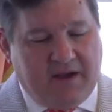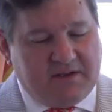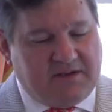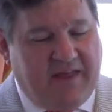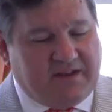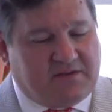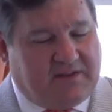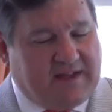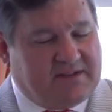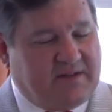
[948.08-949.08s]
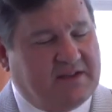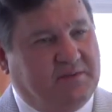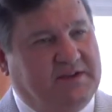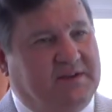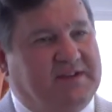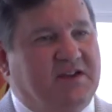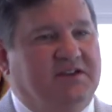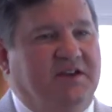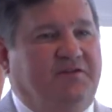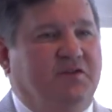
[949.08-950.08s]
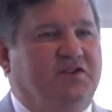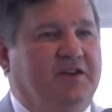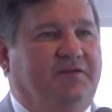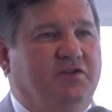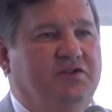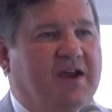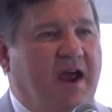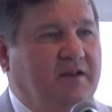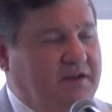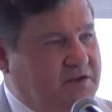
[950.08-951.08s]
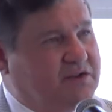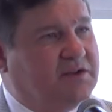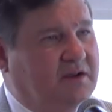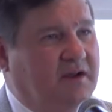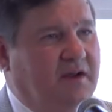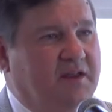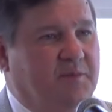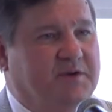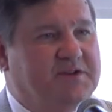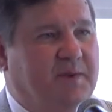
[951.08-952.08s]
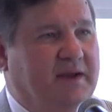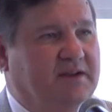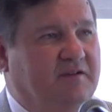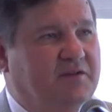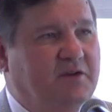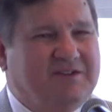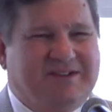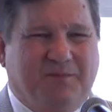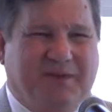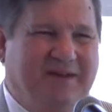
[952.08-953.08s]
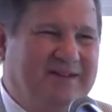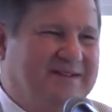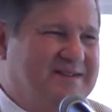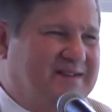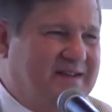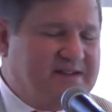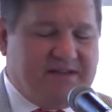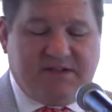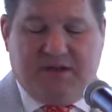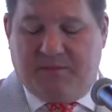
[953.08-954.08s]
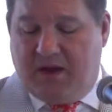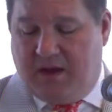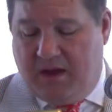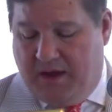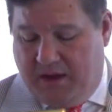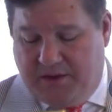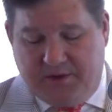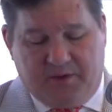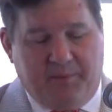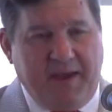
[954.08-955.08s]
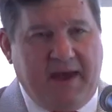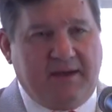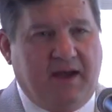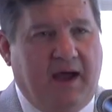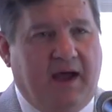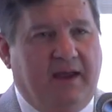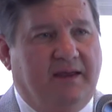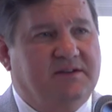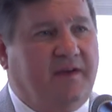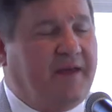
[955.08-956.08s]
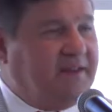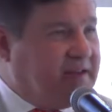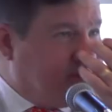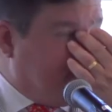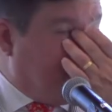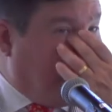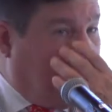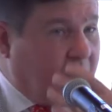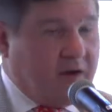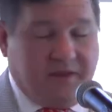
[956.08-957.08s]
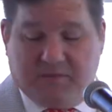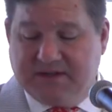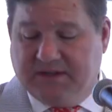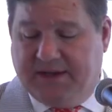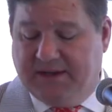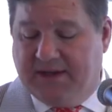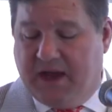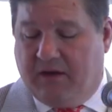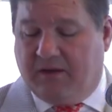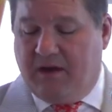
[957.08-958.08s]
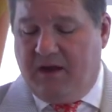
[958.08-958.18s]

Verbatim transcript: So that's what essentially, if you challenge the perspective, you're just appealing to cynicism. You're a bad guy, and so I think this was the marker that was laid down.